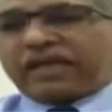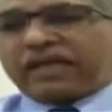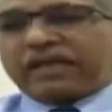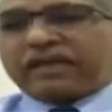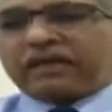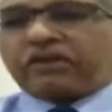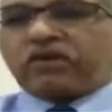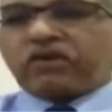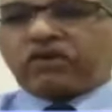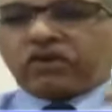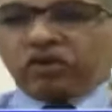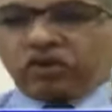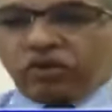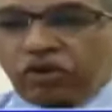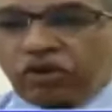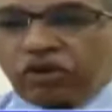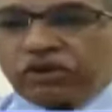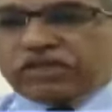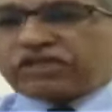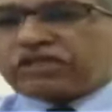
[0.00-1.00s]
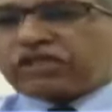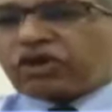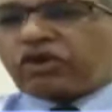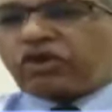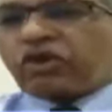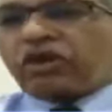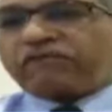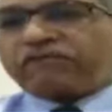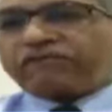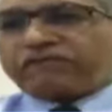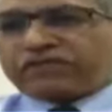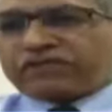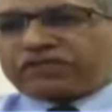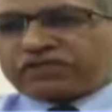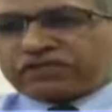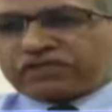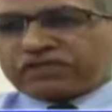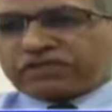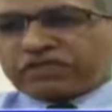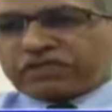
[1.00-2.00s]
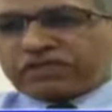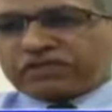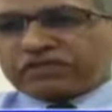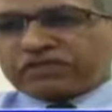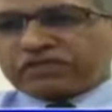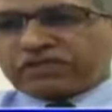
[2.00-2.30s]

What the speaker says: air or in the cough and the sneeze.